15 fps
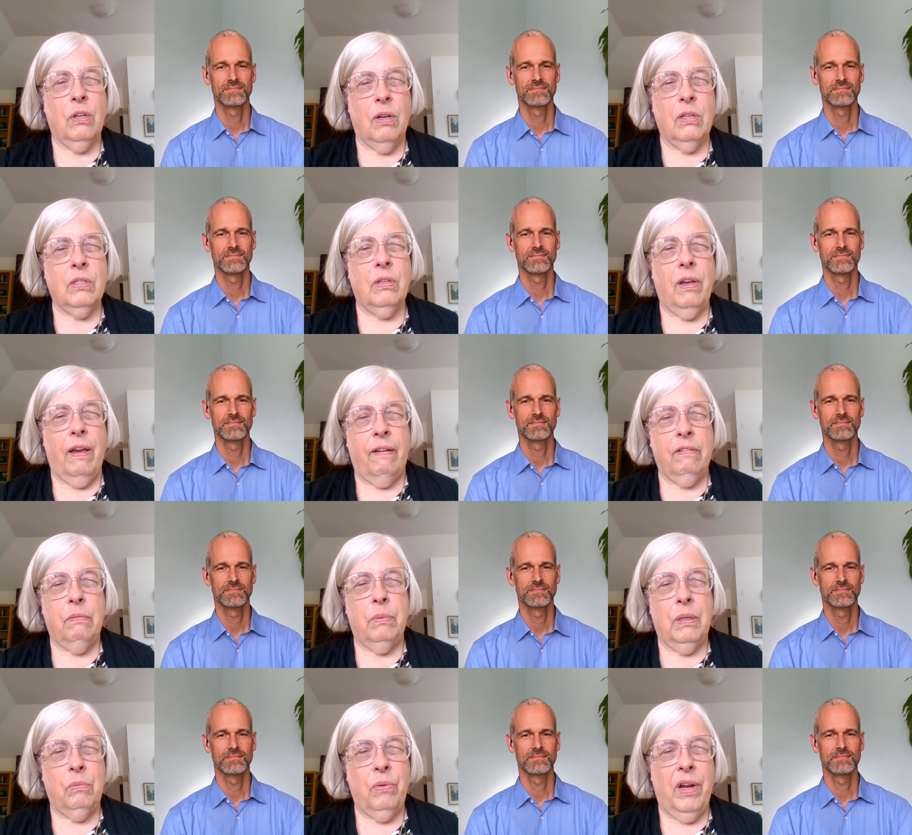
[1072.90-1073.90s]
Speaker 1: but you also
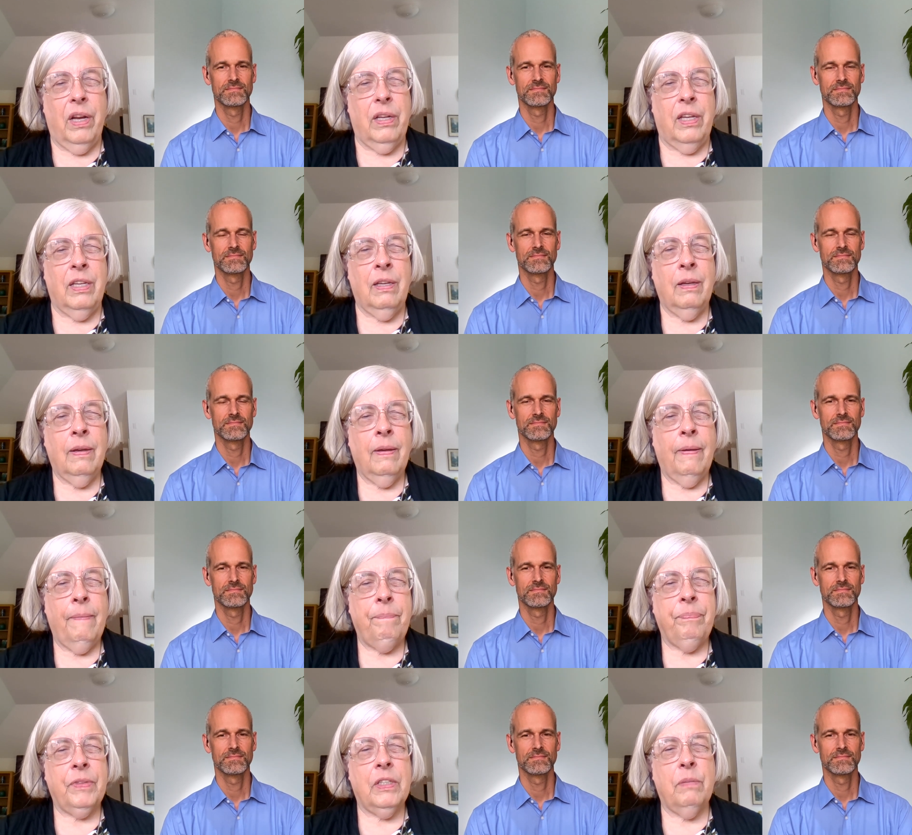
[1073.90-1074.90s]
have to be ready
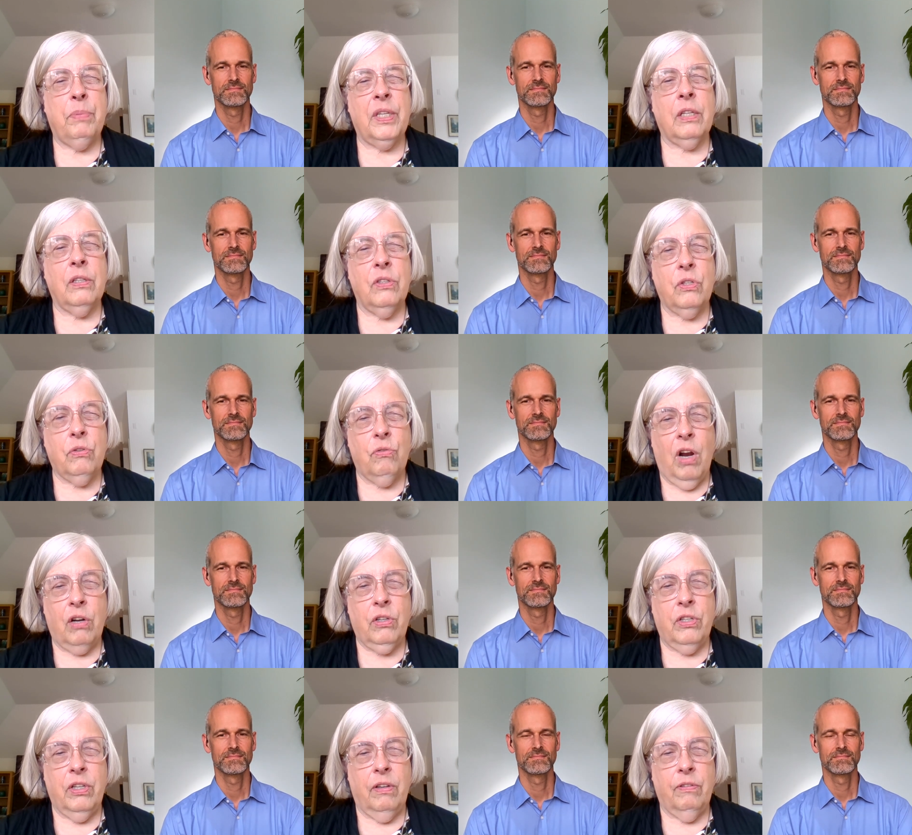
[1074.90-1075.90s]
to be
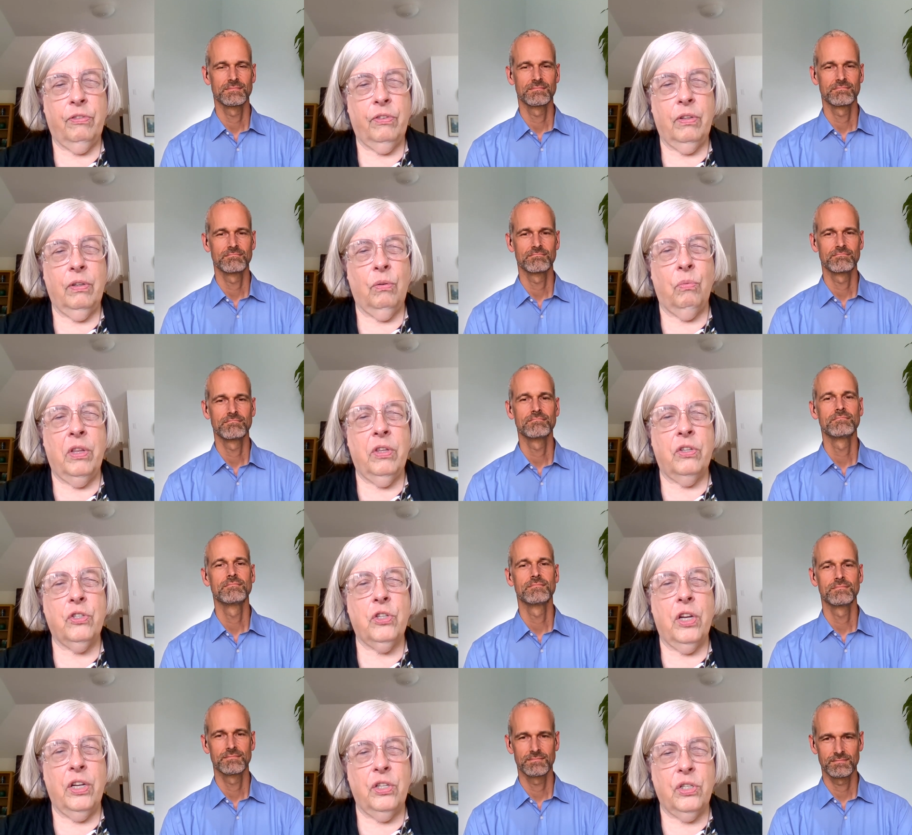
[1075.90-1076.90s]
constructive
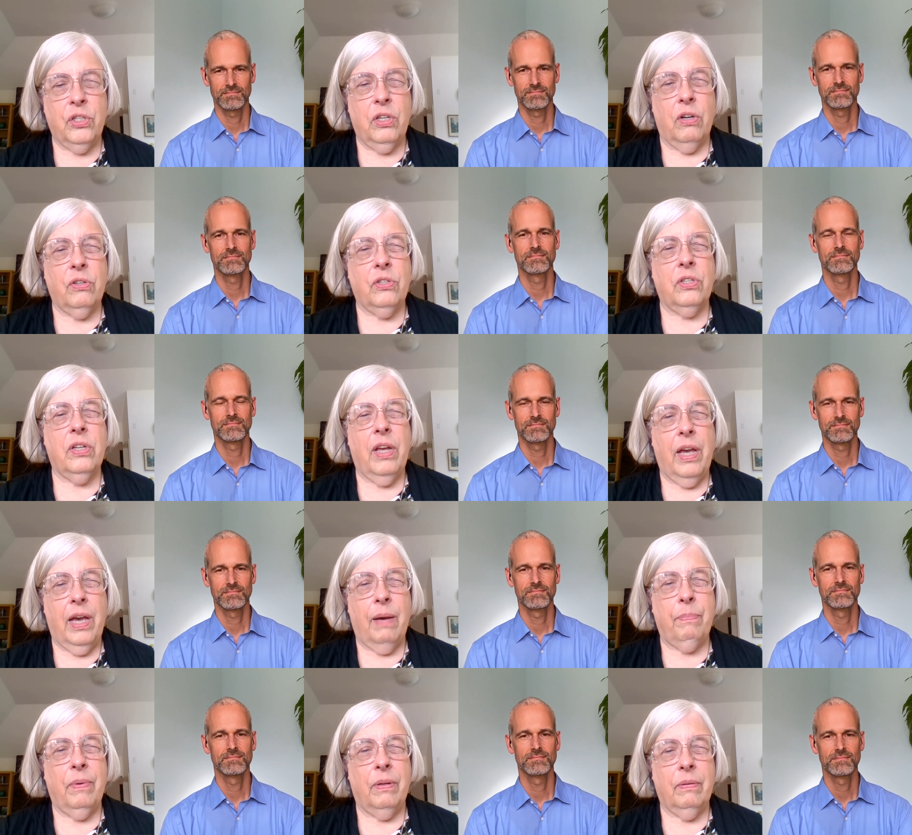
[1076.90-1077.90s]
when the change starts
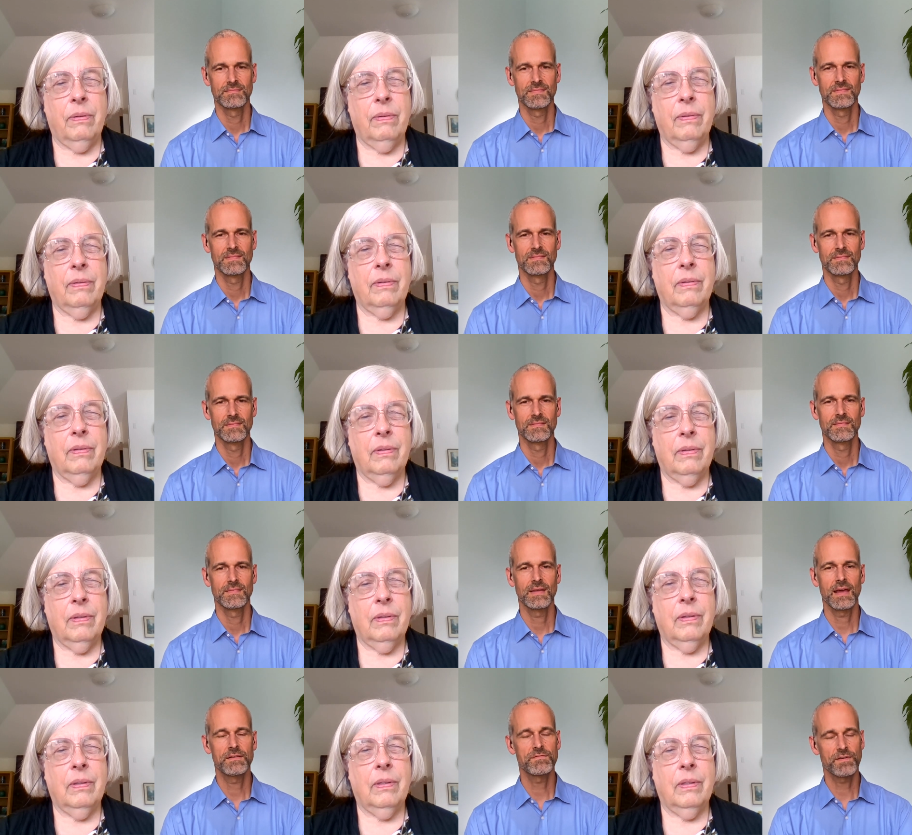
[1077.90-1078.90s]
to happen.
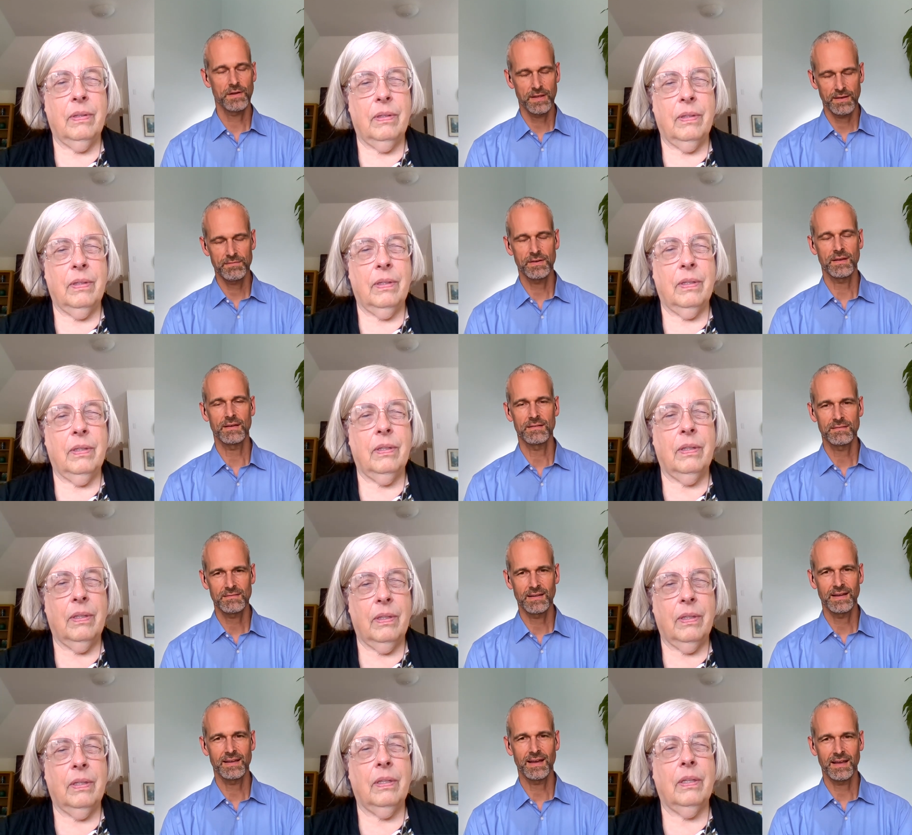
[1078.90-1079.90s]
Speaker 2: And forgiving.
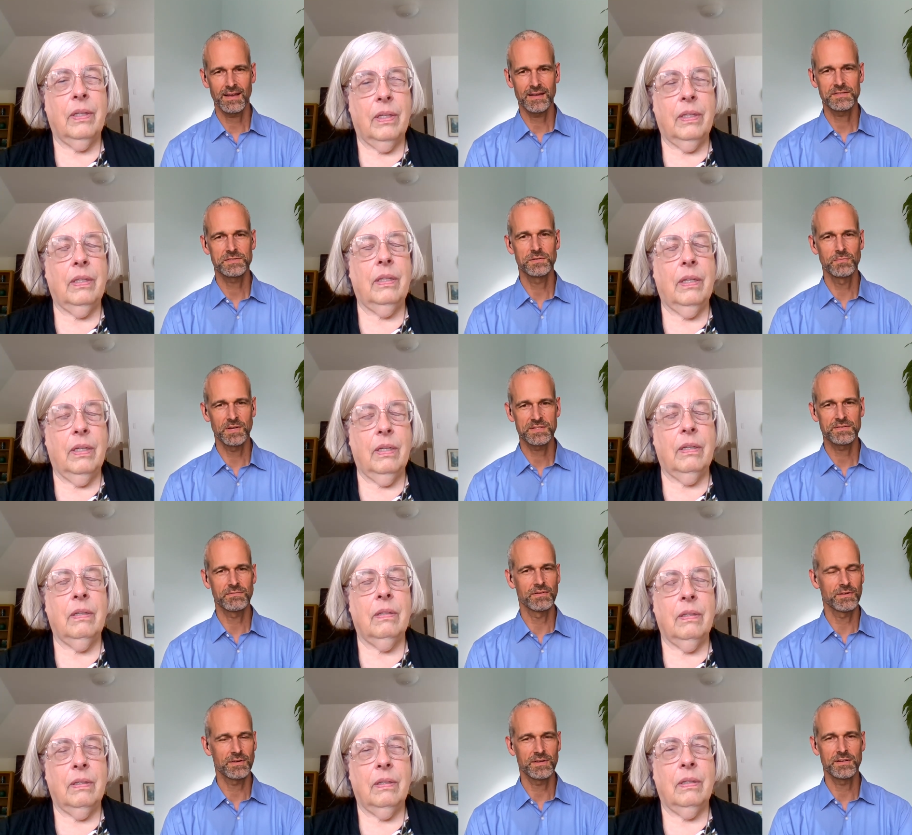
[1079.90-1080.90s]
Like I guess you must have
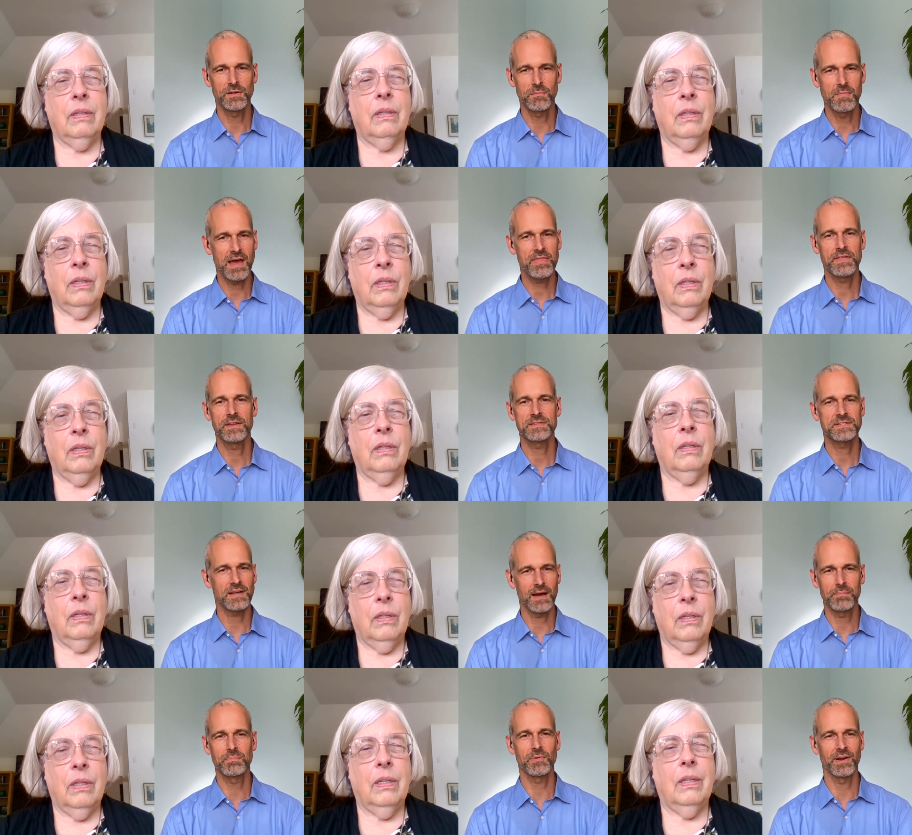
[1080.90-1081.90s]
yeah. learned in your Methodist
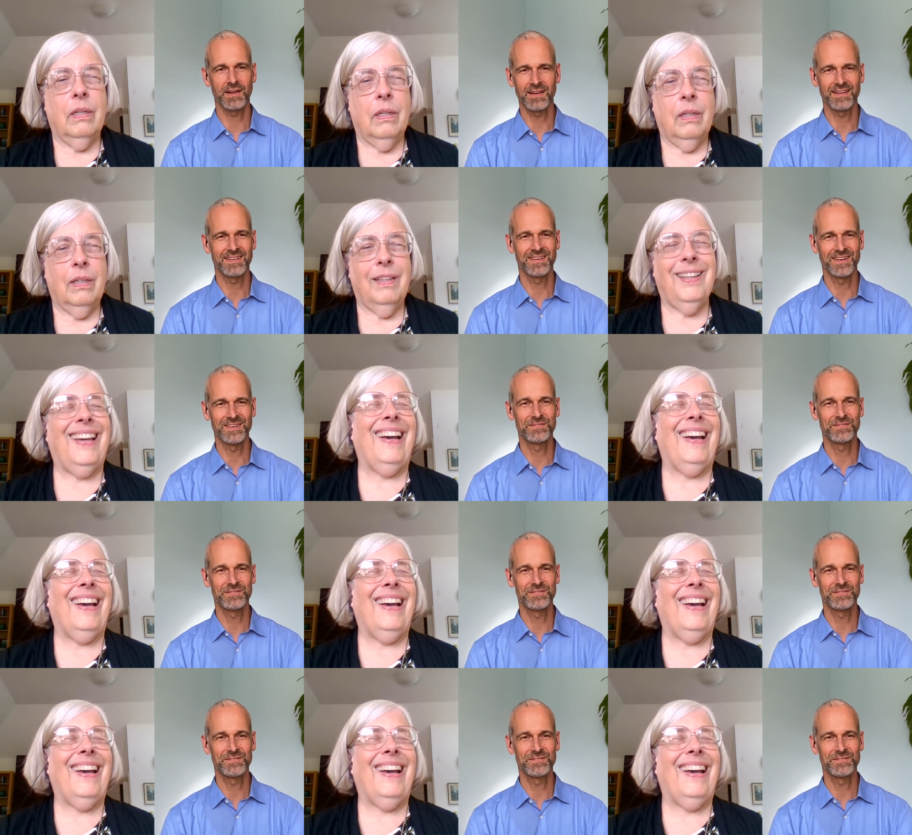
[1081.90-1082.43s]
upbringing, you know,